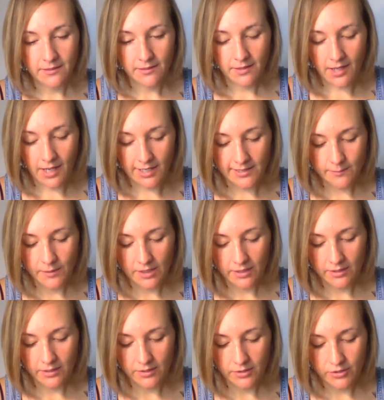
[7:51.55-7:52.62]

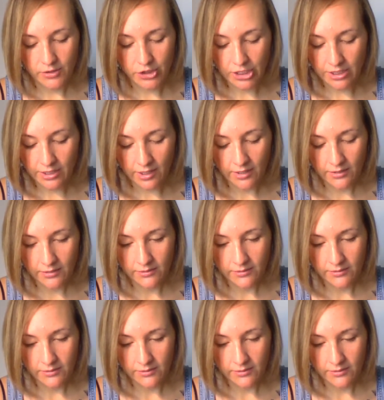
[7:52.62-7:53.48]
Cosmic Chica.